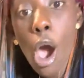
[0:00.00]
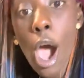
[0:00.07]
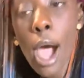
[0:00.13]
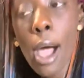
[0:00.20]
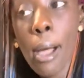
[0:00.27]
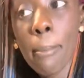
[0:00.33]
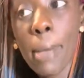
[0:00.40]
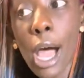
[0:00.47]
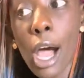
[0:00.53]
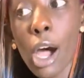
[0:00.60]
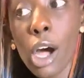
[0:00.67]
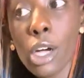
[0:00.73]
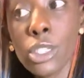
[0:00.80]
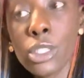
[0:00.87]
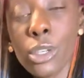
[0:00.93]
I
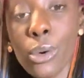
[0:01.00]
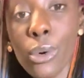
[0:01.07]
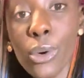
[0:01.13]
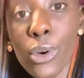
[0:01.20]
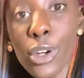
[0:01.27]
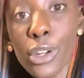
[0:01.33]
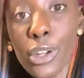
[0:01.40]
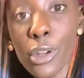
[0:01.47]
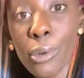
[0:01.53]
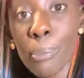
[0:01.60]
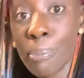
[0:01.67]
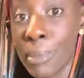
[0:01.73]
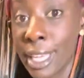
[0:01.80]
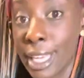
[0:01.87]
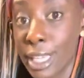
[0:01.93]
also order
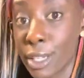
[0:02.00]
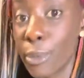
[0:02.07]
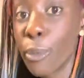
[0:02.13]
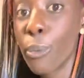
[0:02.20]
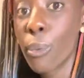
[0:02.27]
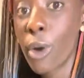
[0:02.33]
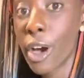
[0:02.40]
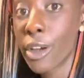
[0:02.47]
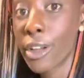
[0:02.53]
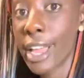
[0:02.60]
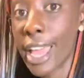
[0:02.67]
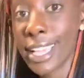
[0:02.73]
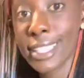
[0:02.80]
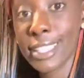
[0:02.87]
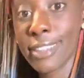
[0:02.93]
me
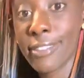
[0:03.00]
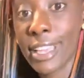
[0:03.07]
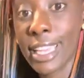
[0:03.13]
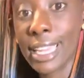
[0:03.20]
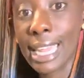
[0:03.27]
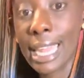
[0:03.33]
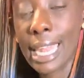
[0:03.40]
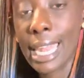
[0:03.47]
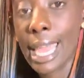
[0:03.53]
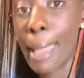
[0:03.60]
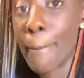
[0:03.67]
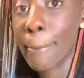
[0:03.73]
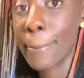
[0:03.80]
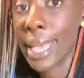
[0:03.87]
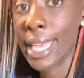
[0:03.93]
water-activated
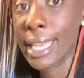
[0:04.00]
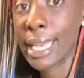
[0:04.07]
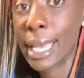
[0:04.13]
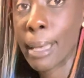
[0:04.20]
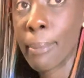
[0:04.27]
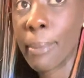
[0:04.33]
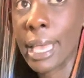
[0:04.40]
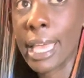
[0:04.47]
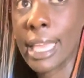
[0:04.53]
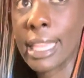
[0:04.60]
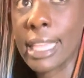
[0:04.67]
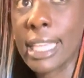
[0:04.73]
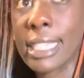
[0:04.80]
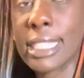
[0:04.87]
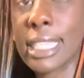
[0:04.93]
makeup,
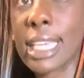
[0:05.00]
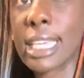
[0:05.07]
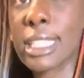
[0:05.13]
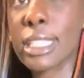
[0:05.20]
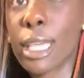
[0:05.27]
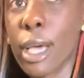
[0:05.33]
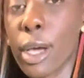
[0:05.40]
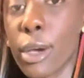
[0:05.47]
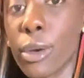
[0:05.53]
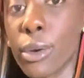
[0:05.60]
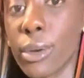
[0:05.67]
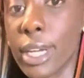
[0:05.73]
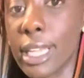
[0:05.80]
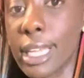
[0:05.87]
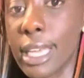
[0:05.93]
and this is
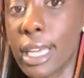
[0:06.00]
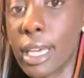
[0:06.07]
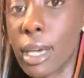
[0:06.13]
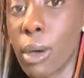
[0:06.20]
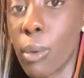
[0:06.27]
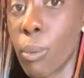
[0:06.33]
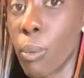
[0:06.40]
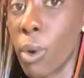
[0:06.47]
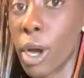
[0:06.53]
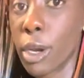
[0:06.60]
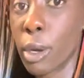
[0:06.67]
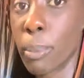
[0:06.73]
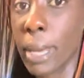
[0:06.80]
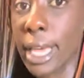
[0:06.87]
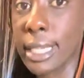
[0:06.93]
acrylic,
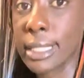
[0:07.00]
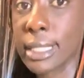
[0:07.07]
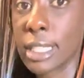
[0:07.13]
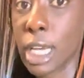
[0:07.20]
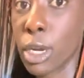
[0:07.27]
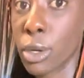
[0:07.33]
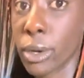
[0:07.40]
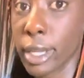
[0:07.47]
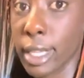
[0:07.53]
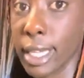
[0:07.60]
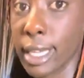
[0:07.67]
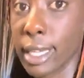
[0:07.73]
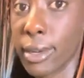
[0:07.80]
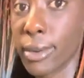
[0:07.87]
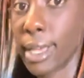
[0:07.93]
water-based
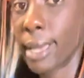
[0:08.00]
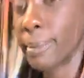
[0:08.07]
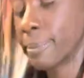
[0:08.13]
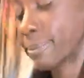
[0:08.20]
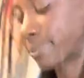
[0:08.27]
acrylic, okay?